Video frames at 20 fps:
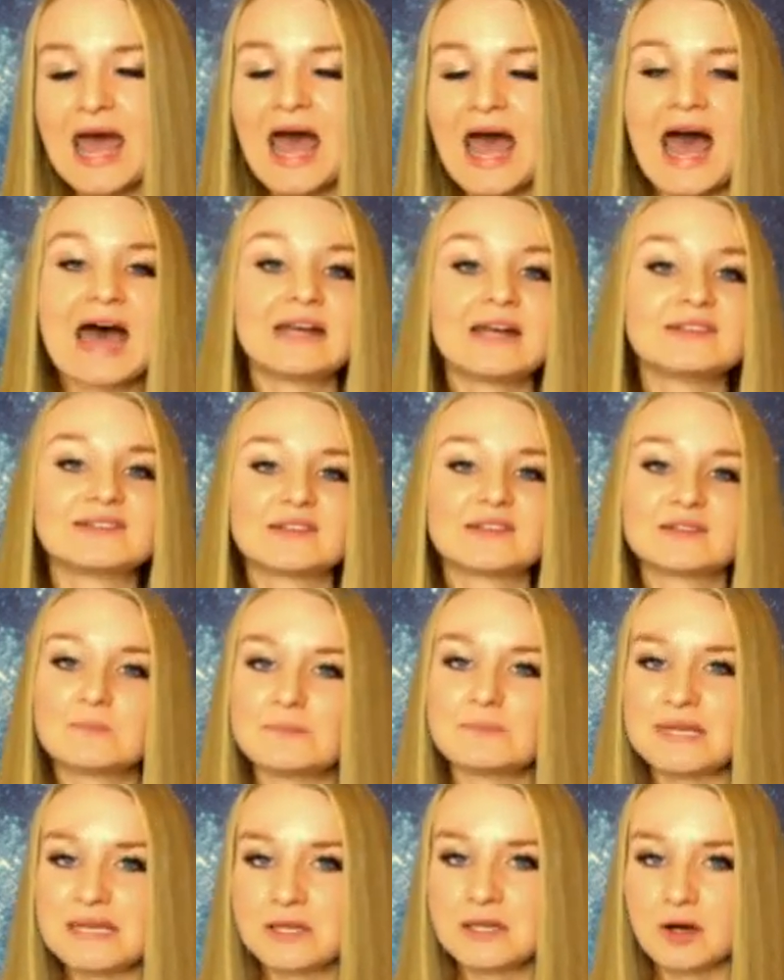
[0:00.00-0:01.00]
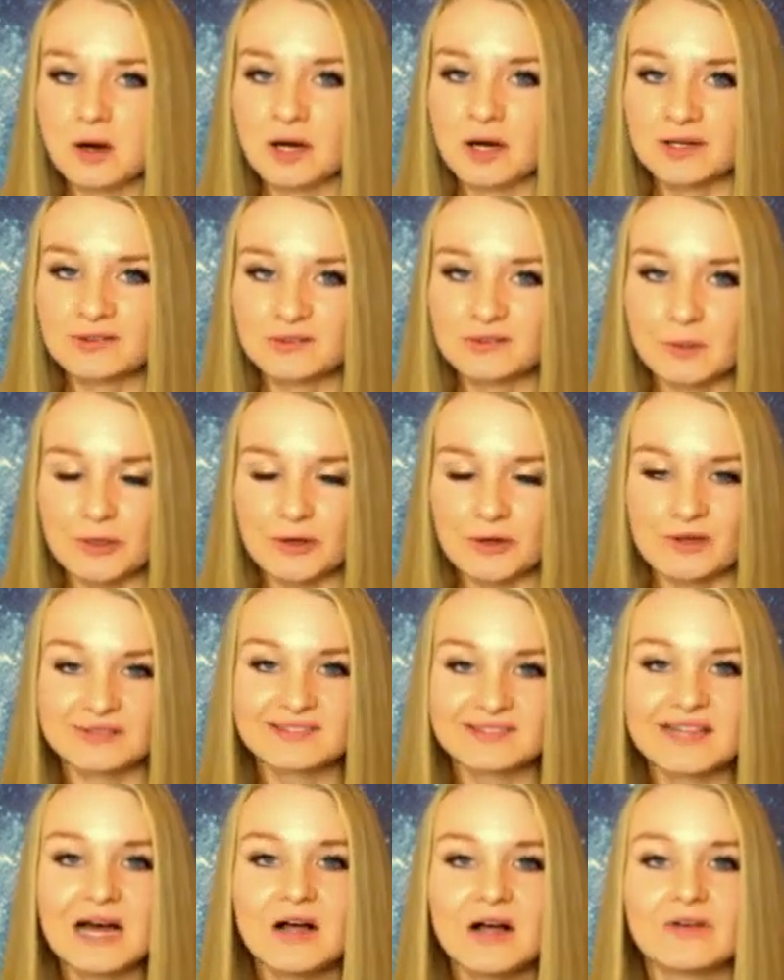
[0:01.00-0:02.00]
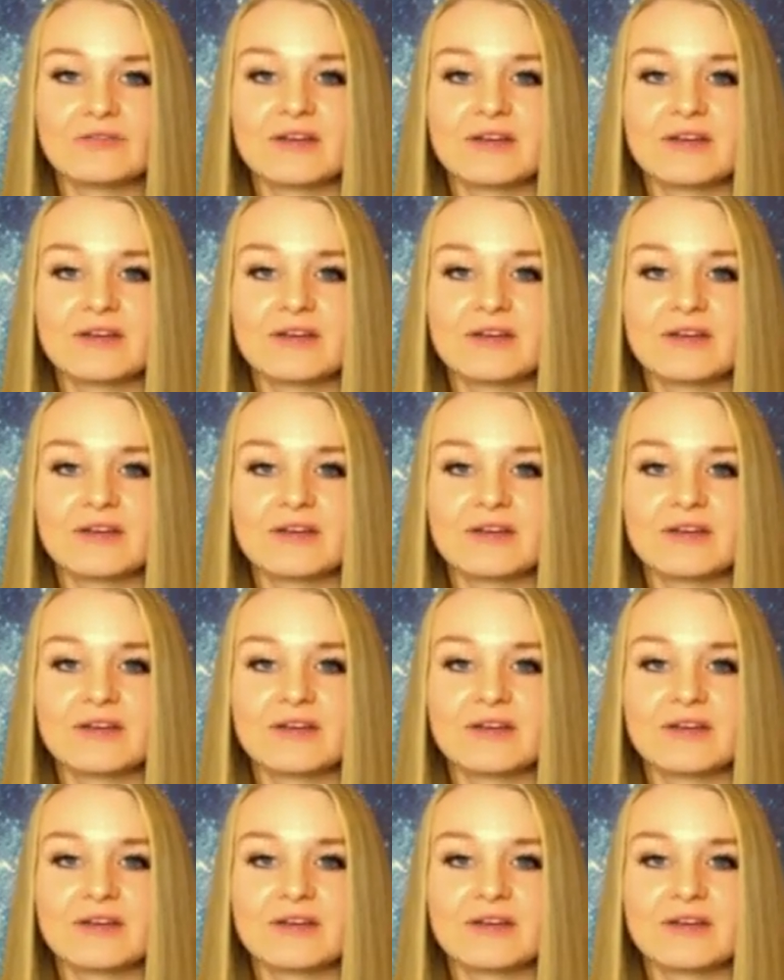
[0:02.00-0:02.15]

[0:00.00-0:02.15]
And it's just being honest with ourselves.